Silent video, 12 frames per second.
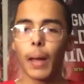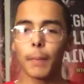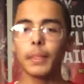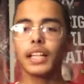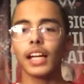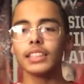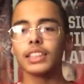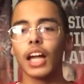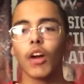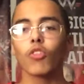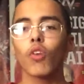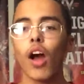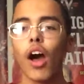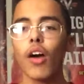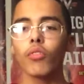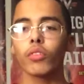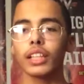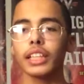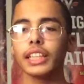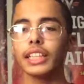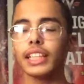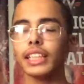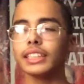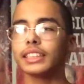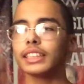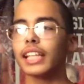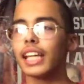because Raw really needs